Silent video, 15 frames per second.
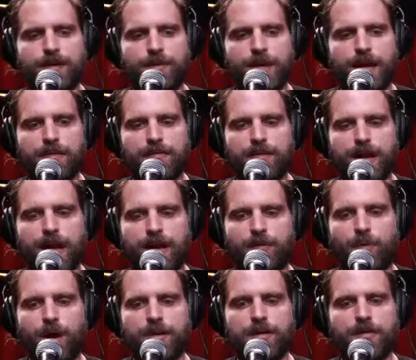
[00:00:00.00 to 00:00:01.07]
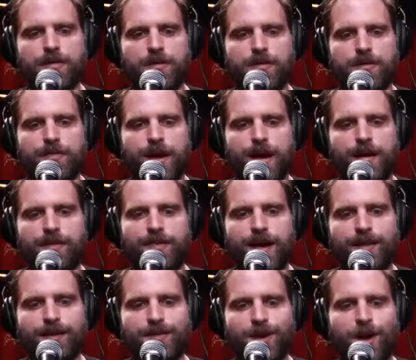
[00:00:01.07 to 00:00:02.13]
I mean, I kind of want you to. The
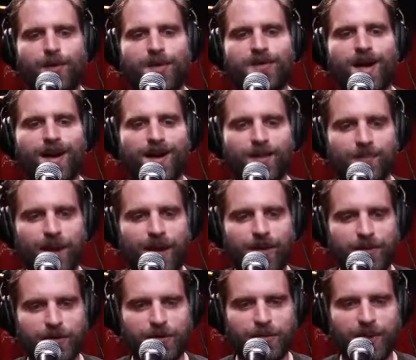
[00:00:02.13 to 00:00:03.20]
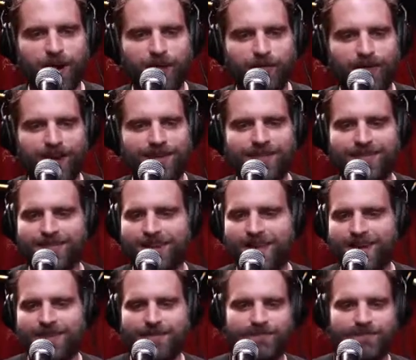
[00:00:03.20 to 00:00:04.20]
Valley Doll, we were talking about it a little bit offline. Yeah.